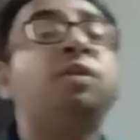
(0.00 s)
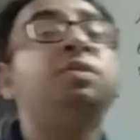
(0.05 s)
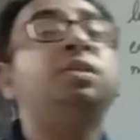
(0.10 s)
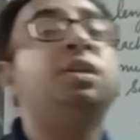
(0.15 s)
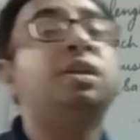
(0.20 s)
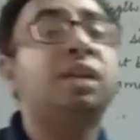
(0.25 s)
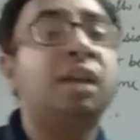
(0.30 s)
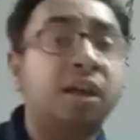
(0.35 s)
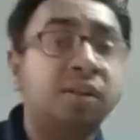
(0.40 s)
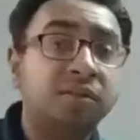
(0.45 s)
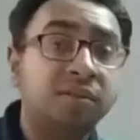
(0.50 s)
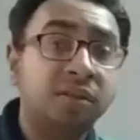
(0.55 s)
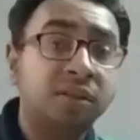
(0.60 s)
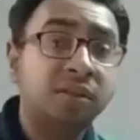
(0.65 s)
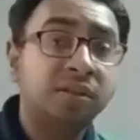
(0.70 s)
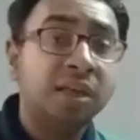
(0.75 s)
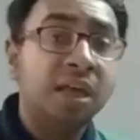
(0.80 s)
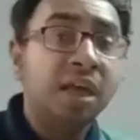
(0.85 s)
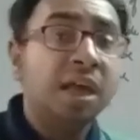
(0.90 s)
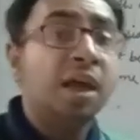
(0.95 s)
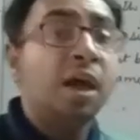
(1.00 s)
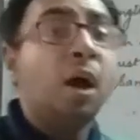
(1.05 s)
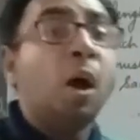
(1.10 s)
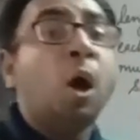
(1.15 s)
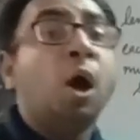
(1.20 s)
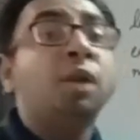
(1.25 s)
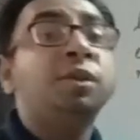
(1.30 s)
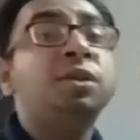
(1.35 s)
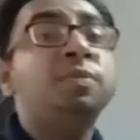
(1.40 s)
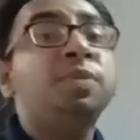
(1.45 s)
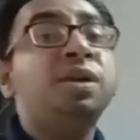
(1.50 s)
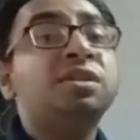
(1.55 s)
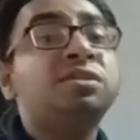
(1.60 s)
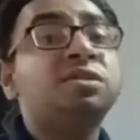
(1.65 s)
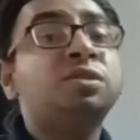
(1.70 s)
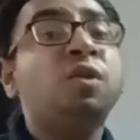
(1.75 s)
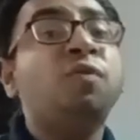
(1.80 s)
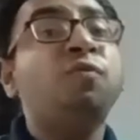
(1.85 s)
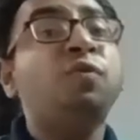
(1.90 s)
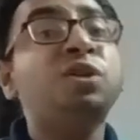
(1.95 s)
classes, on the basis
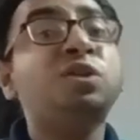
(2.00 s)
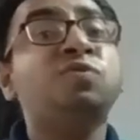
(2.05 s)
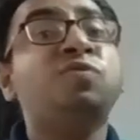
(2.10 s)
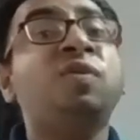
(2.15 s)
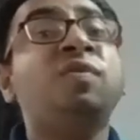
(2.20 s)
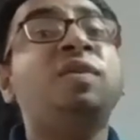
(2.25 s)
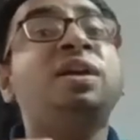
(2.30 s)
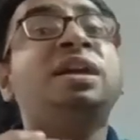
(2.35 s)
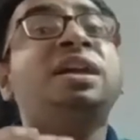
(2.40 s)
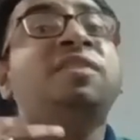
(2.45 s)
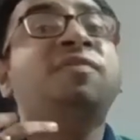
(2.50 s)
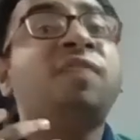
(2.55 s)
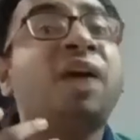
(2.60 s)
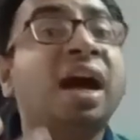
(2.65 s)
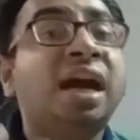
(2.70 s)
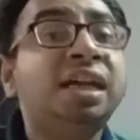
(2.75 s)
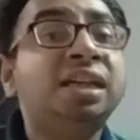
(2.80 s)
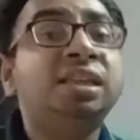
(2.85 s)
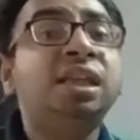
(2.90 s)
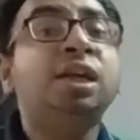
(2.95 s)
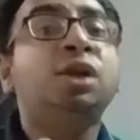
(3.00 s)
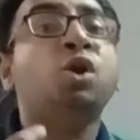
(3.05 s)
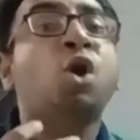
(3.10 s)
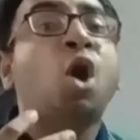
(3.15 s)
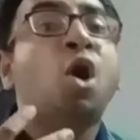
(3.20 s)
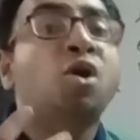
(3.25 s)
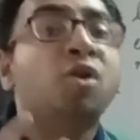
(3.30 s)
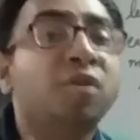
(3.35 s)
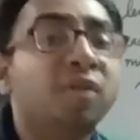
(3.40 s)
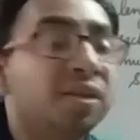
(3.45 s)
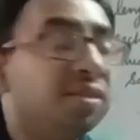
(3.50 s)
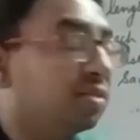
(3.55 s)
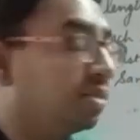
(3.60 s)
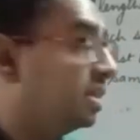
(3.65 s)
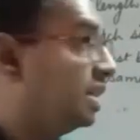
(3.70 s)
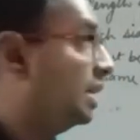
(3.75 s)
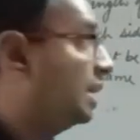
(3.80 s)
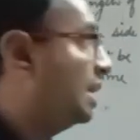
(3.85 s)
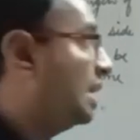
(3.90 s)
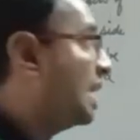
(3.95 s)
of which we will divide the
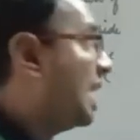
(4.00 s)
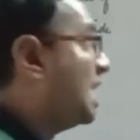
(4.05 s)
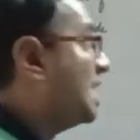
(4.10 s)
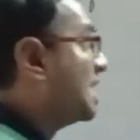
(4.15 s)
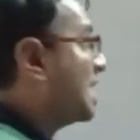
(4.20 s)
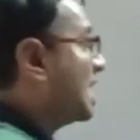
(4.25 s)
congruency, like